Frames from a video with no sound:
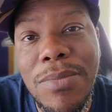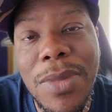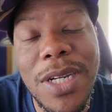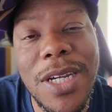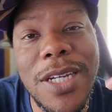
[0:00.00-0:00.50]

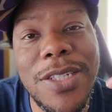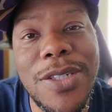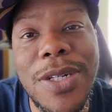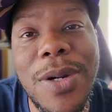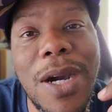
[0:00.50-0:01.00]
because
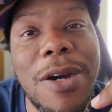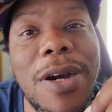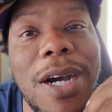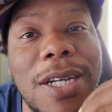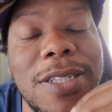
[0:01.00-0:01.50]
you know
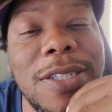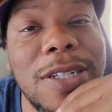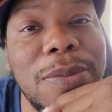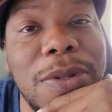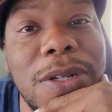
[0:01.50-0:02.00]
our eyes
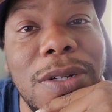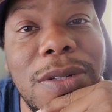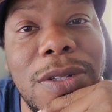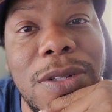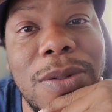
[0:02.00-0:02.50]
gonna be
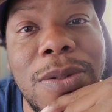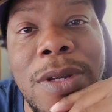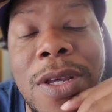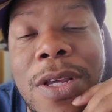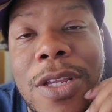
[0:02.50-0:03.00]
on you.
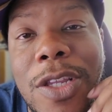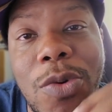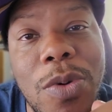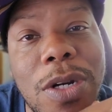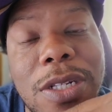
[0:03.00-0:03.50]

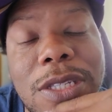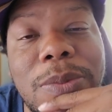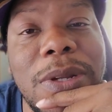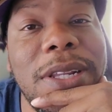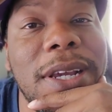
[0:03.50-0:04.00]
You wanted to
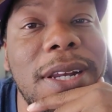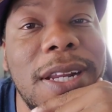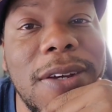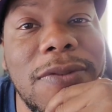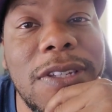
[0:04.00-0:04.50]
be that
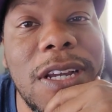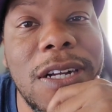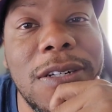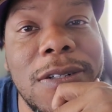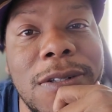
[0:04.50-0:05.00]
left
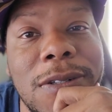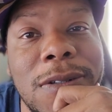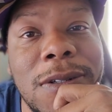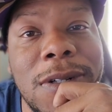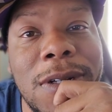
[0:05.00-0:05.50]
tackle,
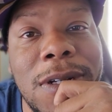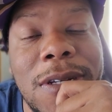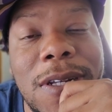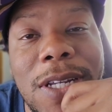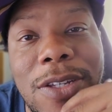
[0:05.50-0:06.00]

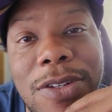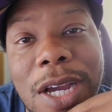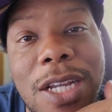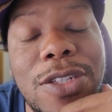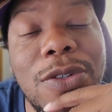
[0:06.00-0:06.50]
and you
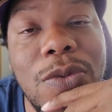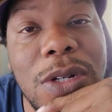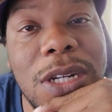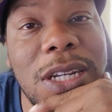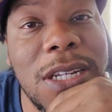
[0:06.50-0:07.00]
got your
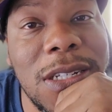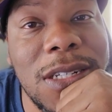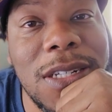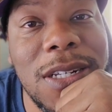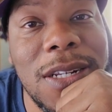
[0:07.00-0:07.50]
wish.
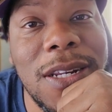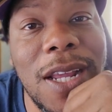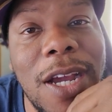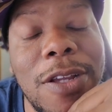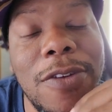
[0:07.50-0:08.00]

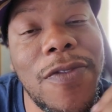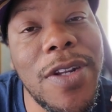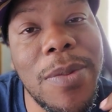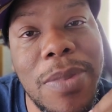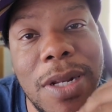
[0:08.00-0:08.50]
Now you
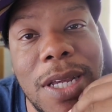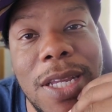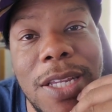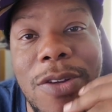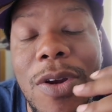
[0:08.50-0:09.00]
finna
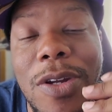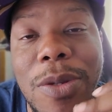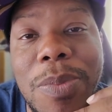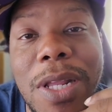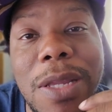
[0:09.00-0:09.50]
play. You are, you
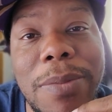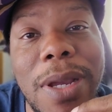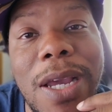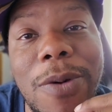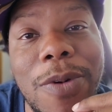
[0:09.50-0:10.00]
played
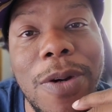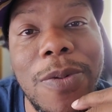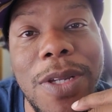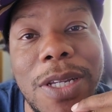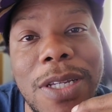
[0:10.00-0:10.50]
bad one
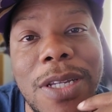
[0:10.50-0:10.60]
week.